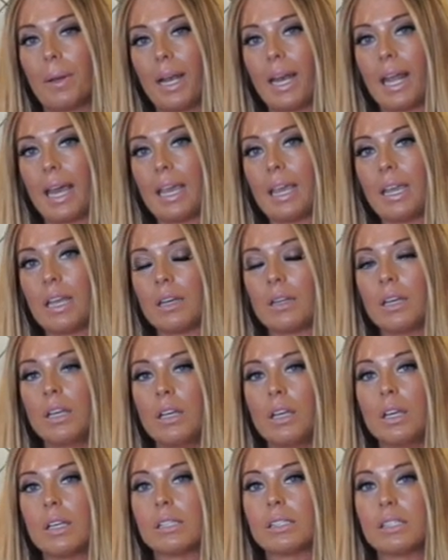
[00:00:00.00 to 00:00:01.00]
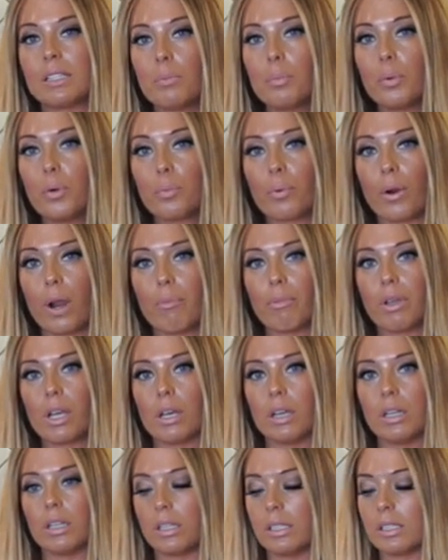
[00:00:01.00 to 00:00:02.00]
plain, simple primary
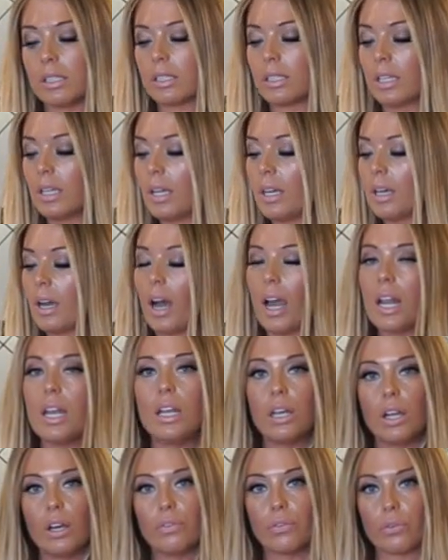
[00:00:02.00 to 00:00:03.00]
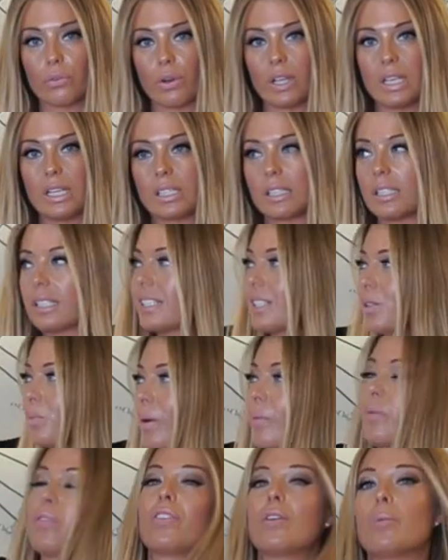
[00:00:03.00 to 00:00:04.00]
colours. I love Reese, this is
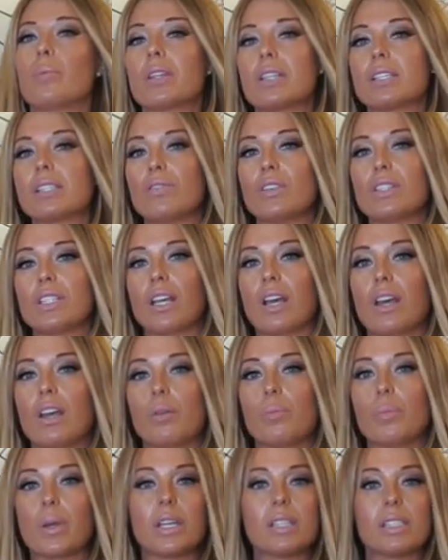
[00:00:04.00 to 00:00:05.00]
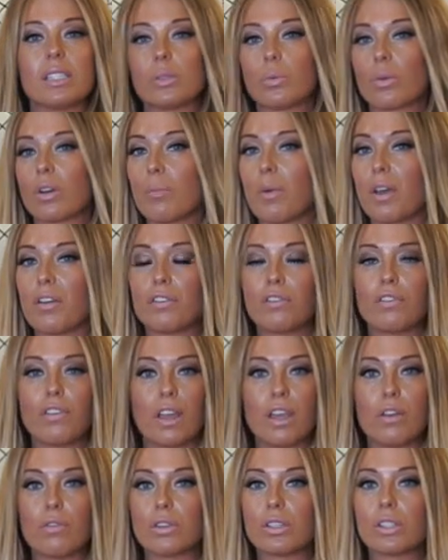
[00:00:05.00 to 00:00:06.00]
where we're filming this video because it's one of my
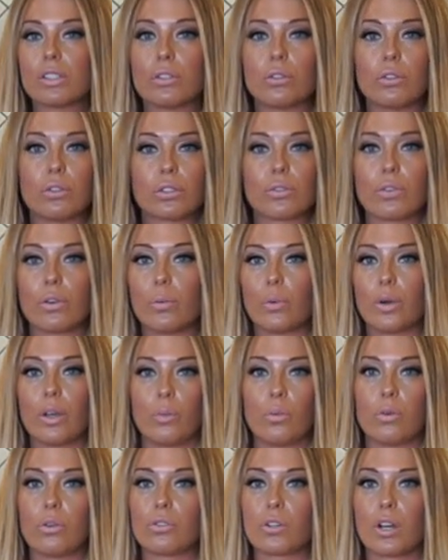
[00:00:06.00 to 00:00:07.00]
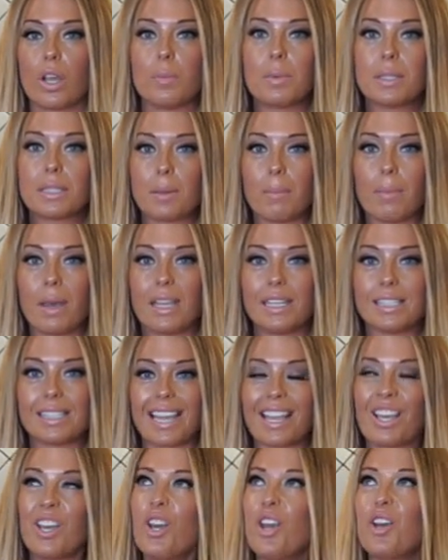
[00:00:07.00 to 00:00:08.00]
favourite stores for a work wardrobe, it's
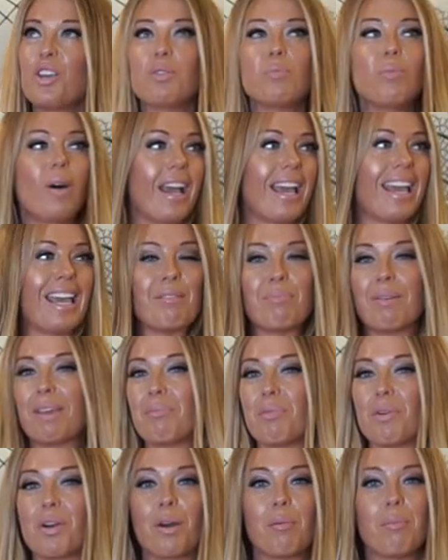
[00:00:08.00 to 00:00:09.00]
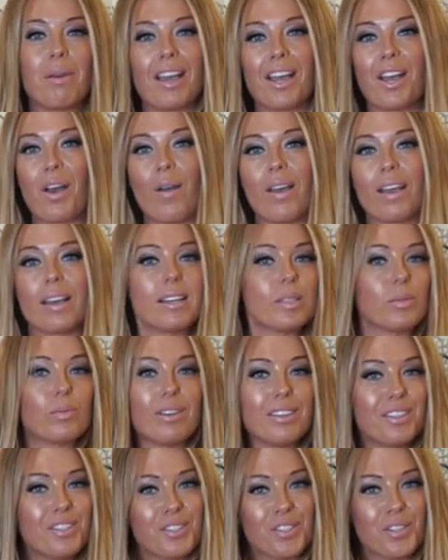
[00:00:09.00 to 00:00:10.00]
amazing. You might hear people coming and going because
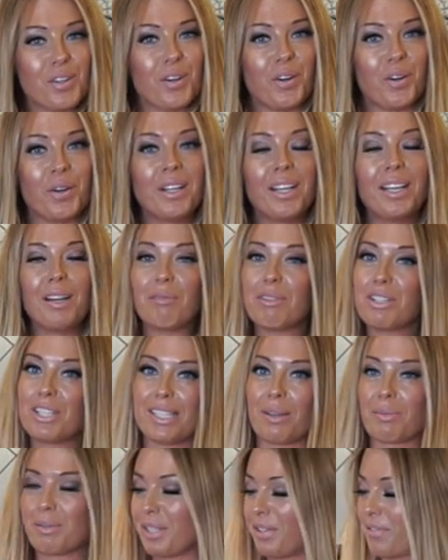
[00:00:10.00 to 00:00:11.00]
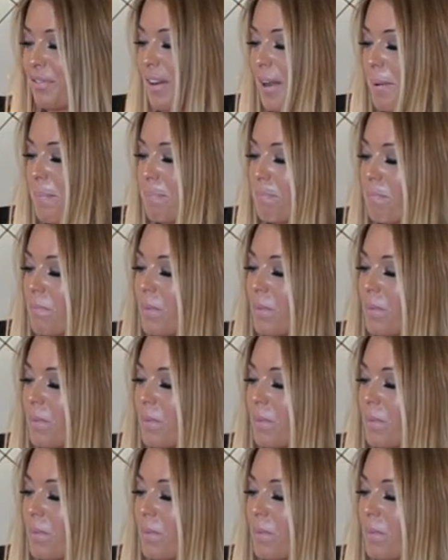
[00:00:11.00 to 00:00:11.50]
we're in the store, which is absolutely fine.